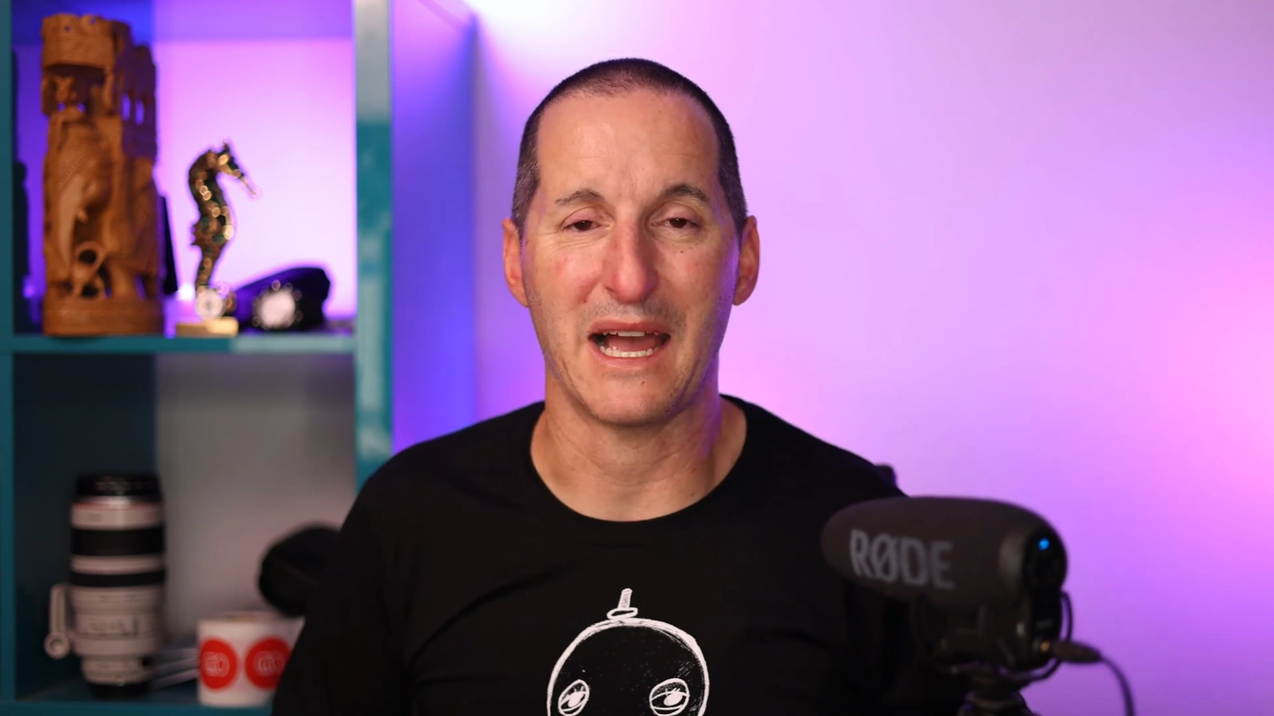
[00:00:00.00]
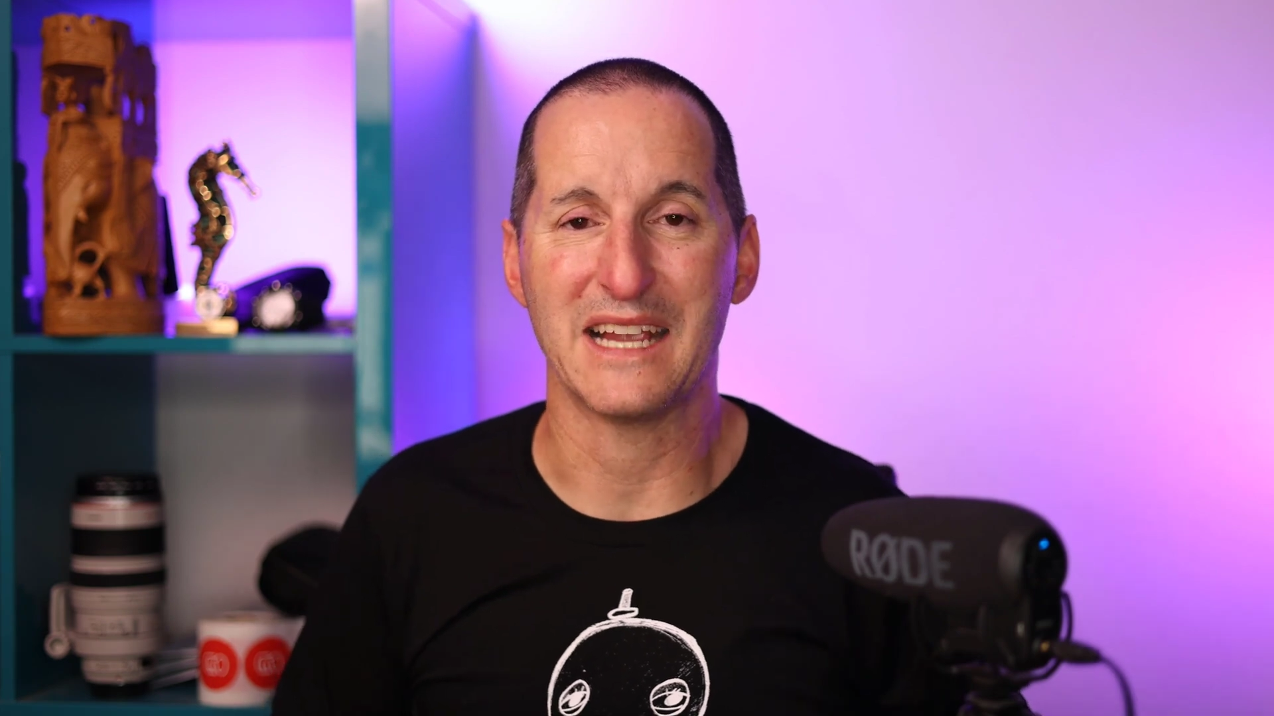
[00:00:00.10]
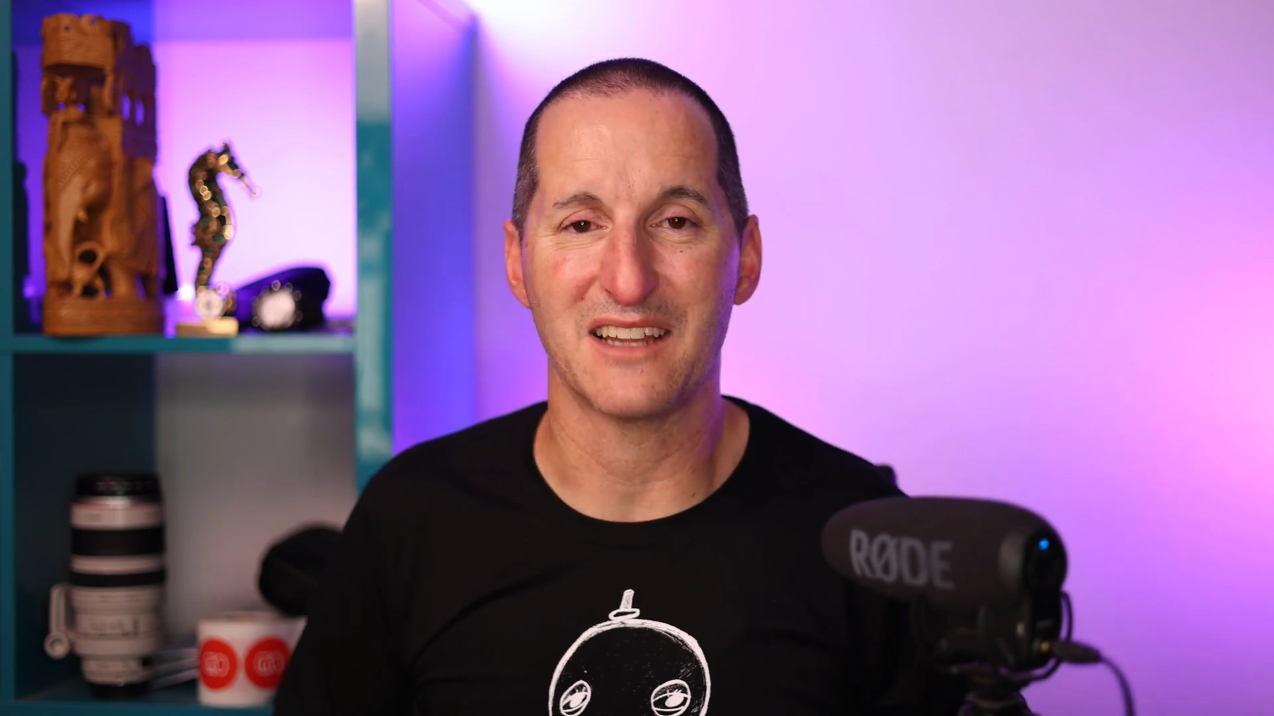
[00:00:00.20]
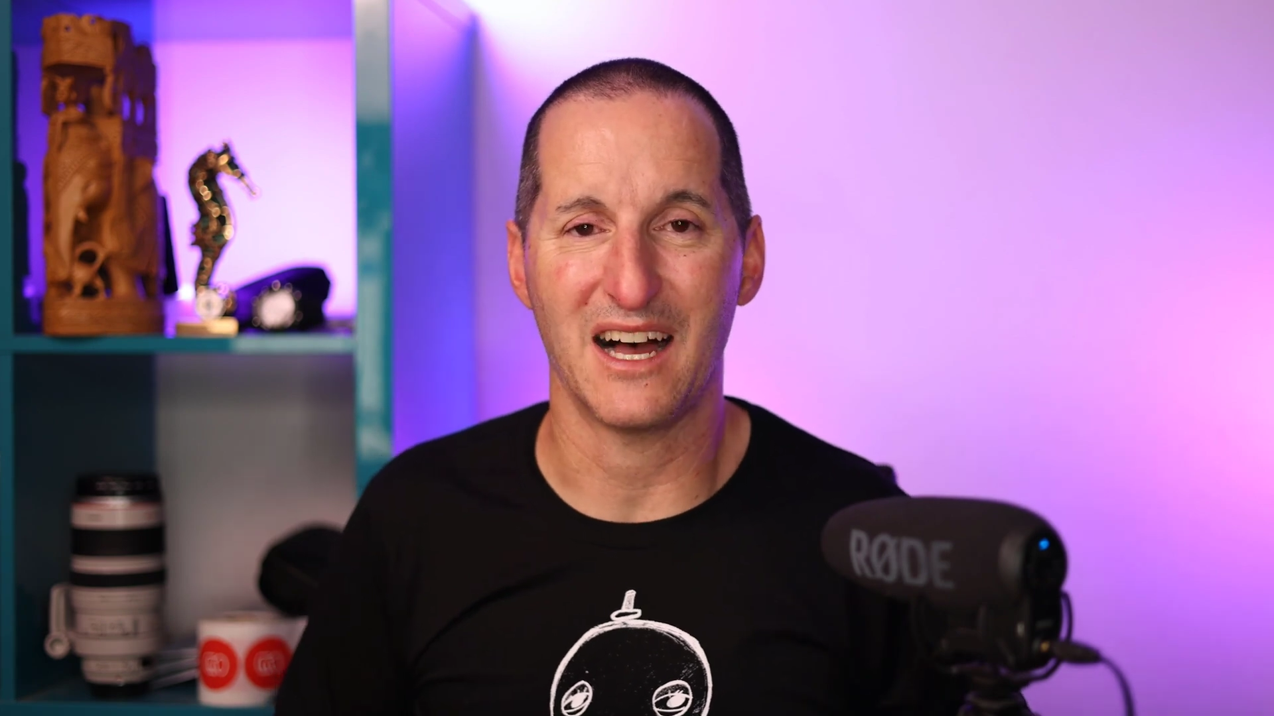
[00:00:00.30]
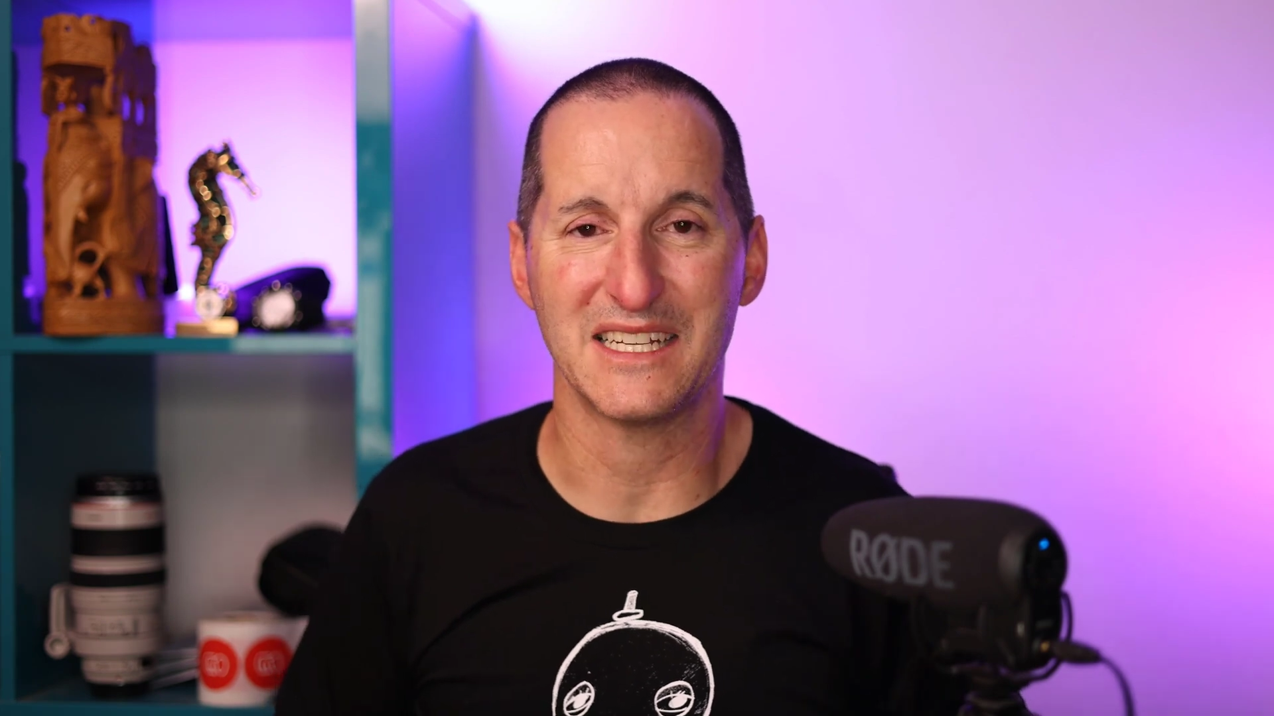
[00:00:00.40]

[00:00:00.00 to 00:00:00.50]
8i